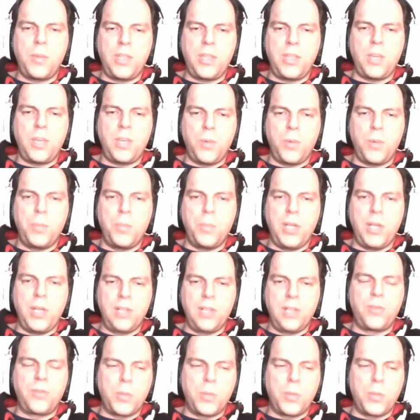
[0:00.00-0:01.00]
that we build
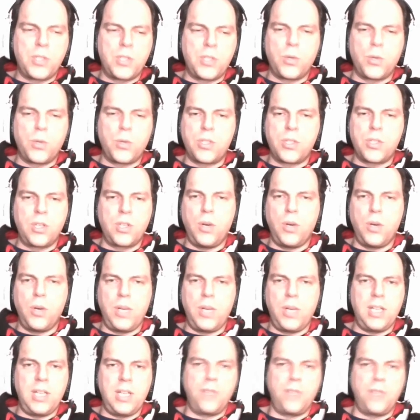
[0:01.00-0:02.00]
from the source code
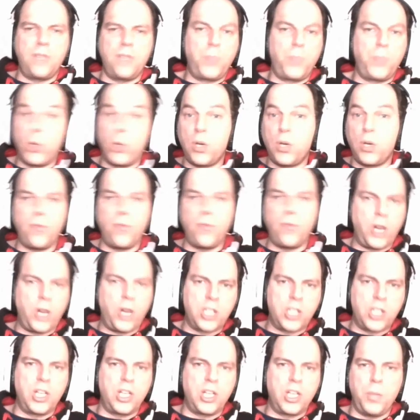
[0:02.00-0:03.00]
in a purely
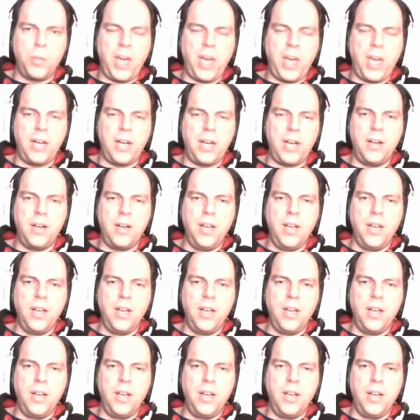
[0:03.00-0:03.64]
functional manner,